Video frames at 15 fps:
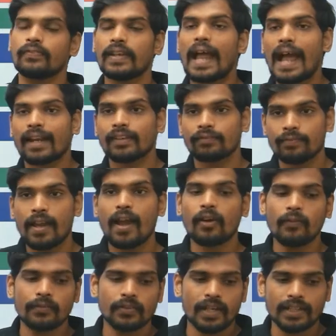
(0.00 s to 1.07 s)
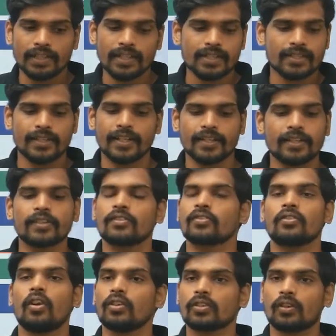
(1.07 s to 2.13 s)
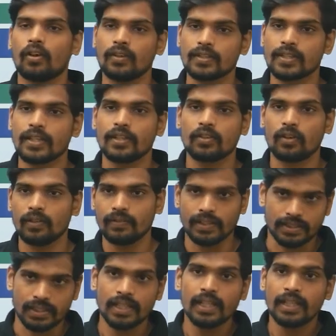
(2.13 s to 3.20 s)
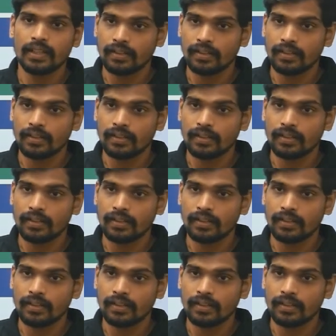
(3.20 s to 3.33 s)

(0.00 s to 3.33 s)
flag of United States, it's not constant always.